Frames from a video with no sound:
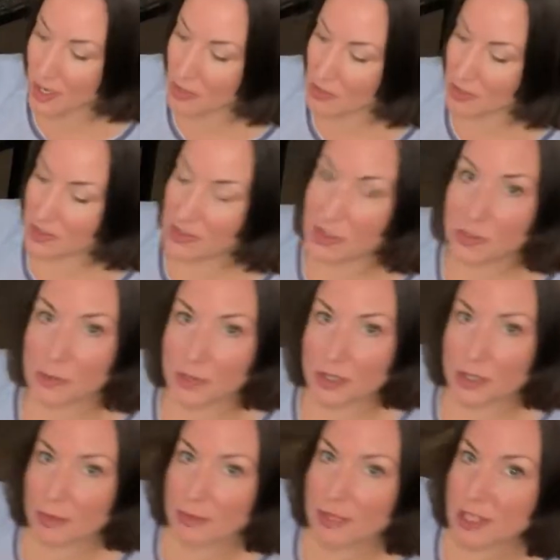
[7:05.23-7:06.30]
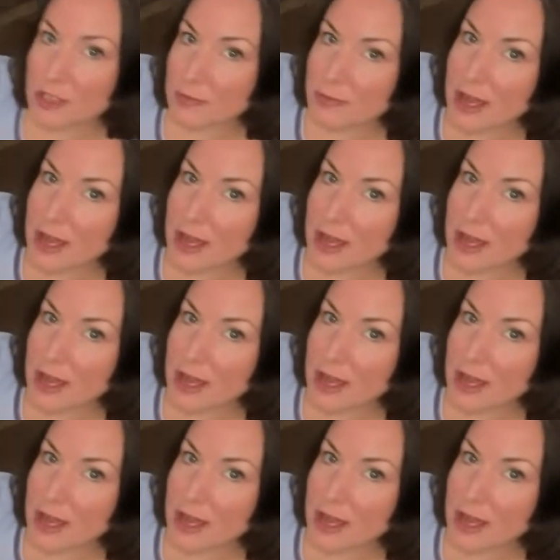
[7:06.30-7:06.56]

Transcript: So this is where your medial